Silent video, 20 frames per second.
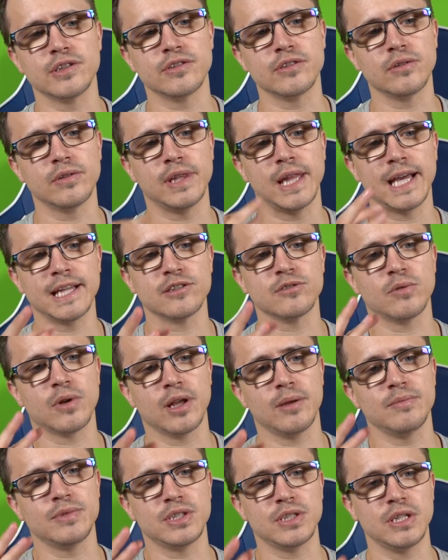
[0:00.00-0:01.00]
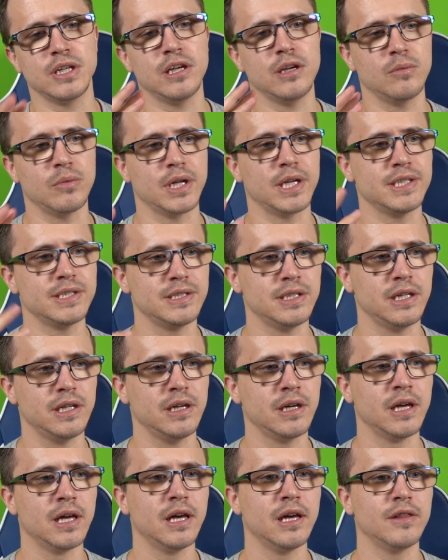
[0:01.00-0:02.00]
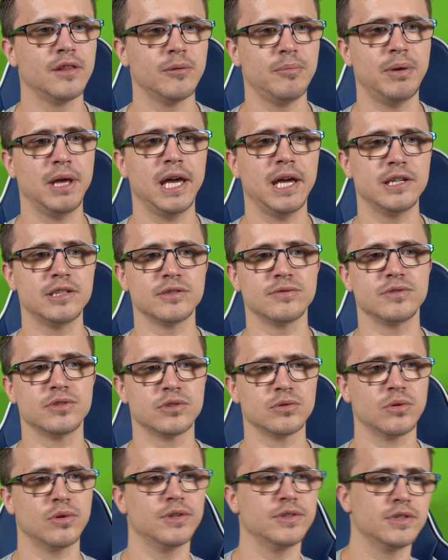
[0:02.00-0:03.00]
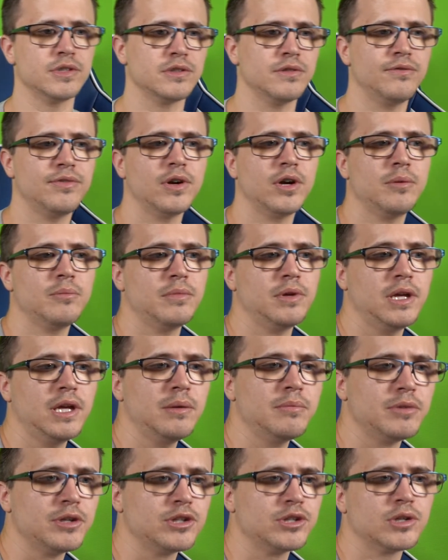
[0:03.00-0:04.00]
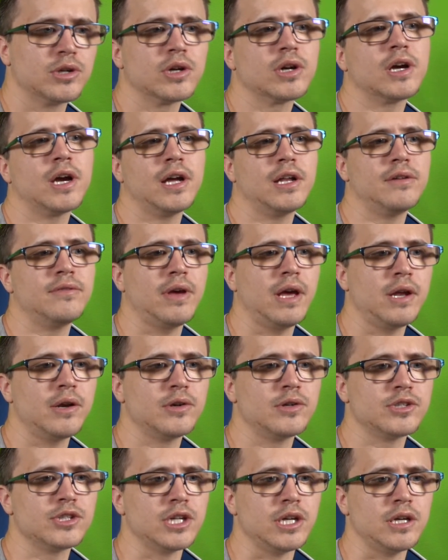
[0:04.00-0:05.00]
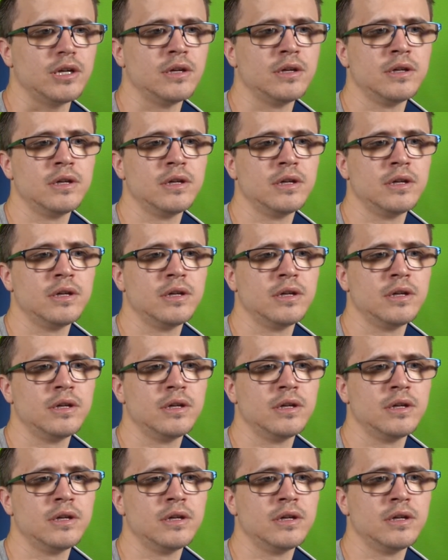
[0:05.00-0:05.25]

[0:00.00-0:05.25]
So that's what I'm seeing when I see the Page of Swords. It's a very immature kind of energy.